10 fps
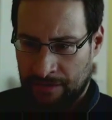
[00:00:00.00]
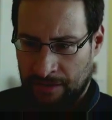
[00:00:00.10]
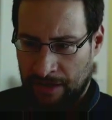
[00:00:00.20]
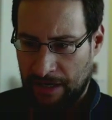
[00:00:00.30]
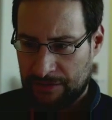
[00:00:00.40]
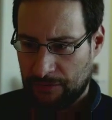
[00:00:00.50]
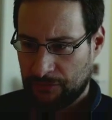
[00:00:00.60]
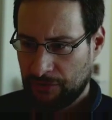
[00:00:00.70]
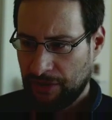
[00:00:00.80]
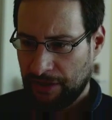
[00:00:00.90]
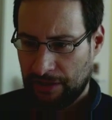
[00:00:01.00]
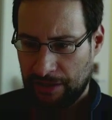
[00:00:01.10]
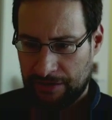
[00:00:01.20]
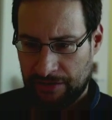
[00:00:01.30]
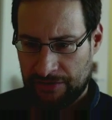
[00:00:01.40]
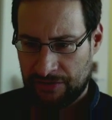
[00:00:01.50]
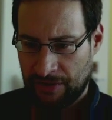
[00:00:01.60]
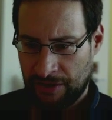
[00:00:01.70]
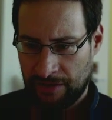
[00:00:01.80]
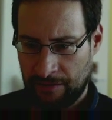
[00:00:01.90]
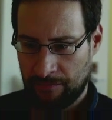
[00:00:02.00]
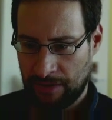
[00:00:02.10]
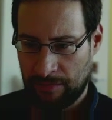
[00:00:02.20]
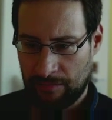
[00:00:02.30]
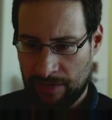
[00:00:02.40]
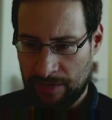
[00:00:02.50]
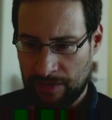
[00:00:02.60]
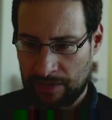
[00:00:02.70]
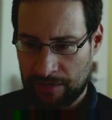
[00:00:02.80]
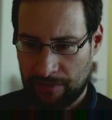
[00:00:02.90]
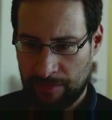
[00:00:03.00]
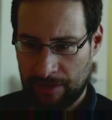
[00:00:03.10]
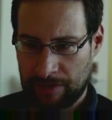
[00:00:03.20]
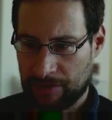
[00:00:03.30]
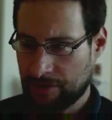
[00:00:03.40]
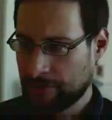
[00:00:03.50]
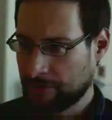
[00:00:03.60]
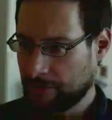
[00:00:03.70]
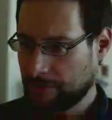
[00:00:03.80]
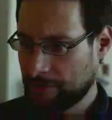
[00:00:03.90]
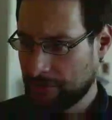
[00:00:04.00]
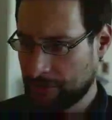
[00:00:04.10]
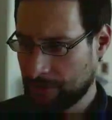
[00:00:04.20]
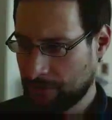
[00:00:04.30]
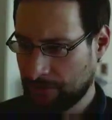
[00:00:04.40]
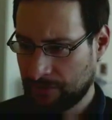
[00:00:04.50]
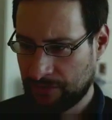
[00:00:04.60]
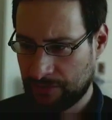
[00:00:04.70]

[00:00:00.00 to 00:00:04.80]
as of today, latest blah blah blah, major something kudos,